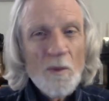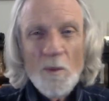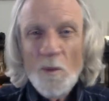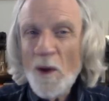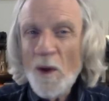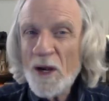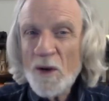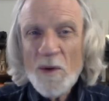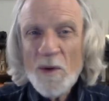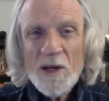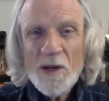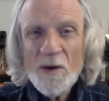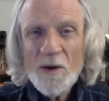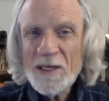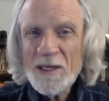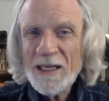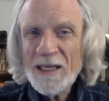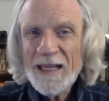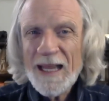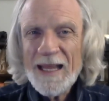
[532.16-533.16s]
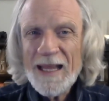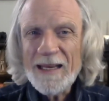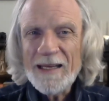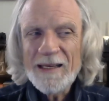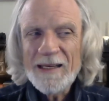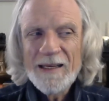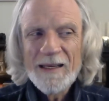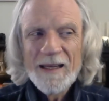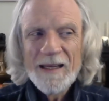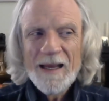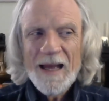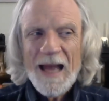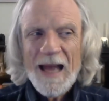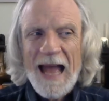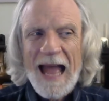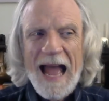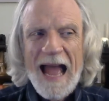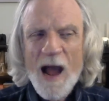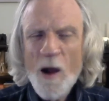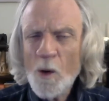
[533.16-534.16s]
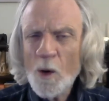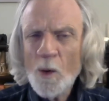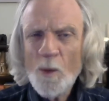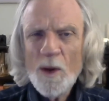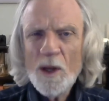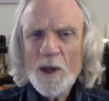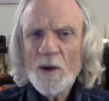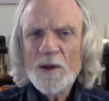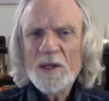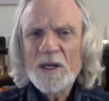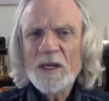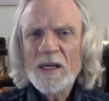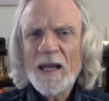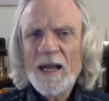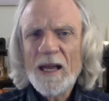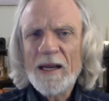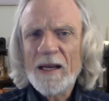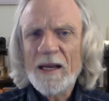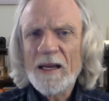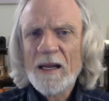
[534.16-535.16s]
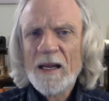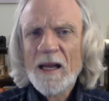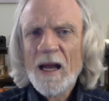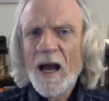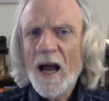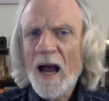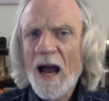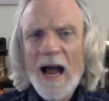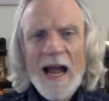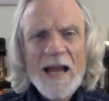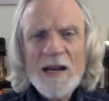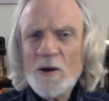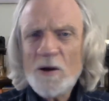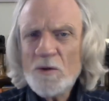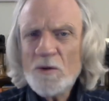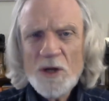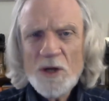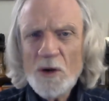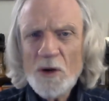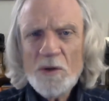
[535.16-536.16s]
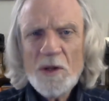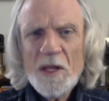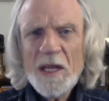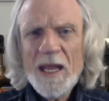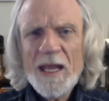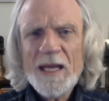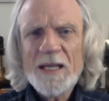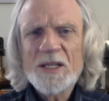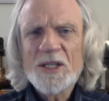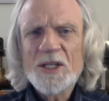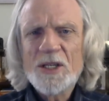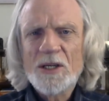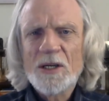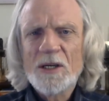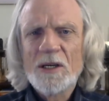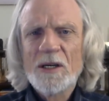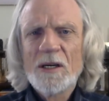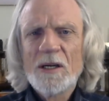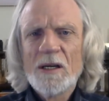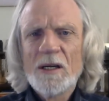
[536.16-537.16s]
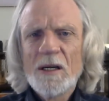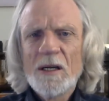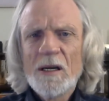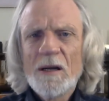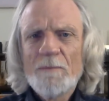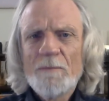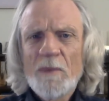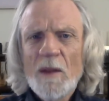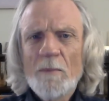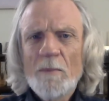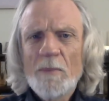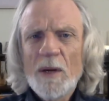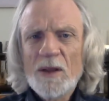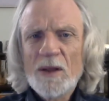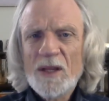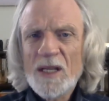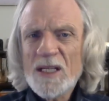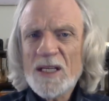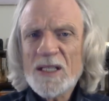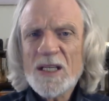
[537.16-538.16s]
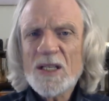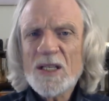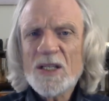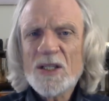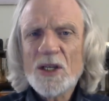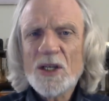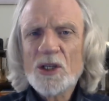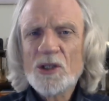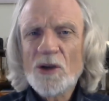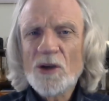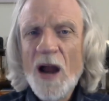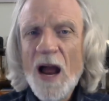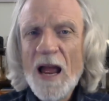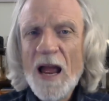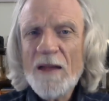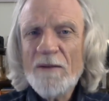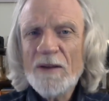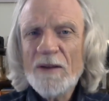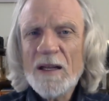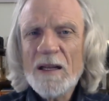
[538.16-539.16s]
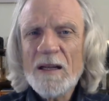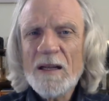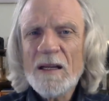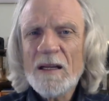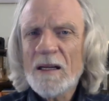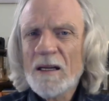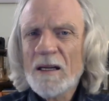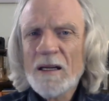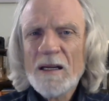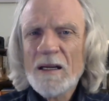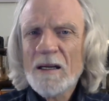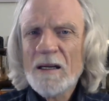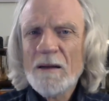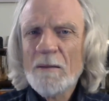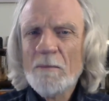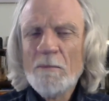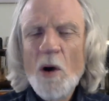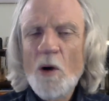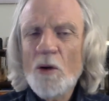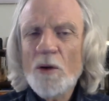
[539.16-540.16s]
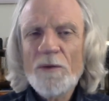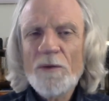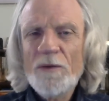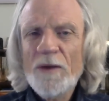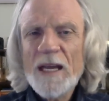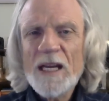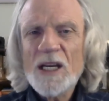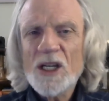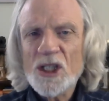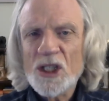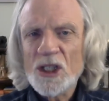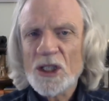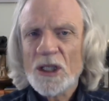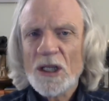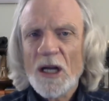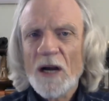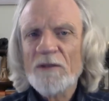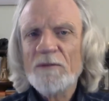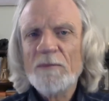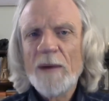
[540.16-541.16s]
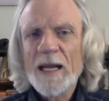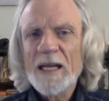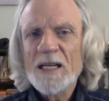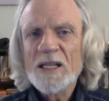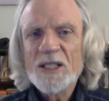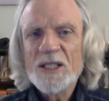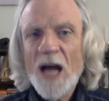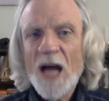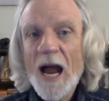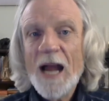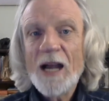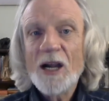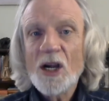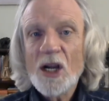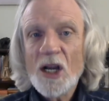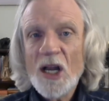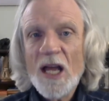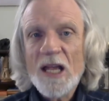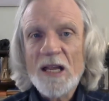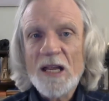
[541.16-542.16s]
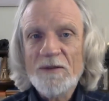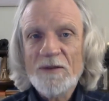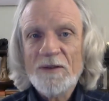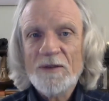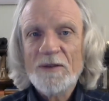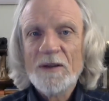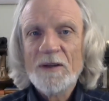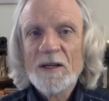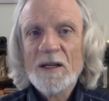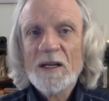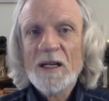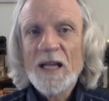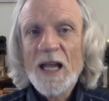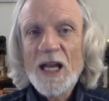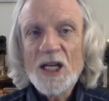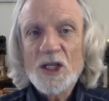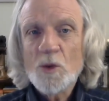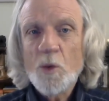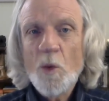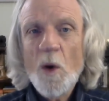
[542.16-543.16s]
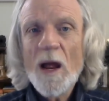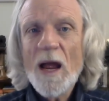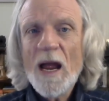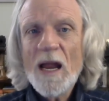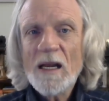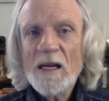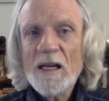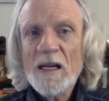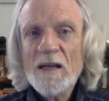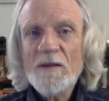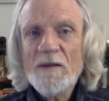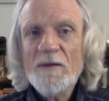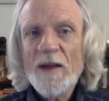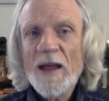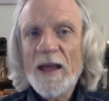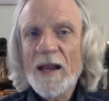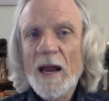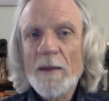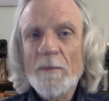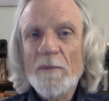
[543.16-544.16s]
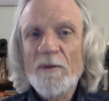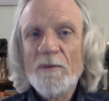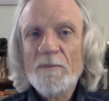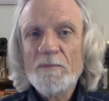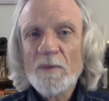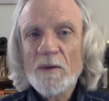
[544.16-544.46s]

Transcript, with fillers: When are we going to get it? How are we going to get it? I don't know the answer, but this is the driving motivation of my entire life. It's why I live and I'm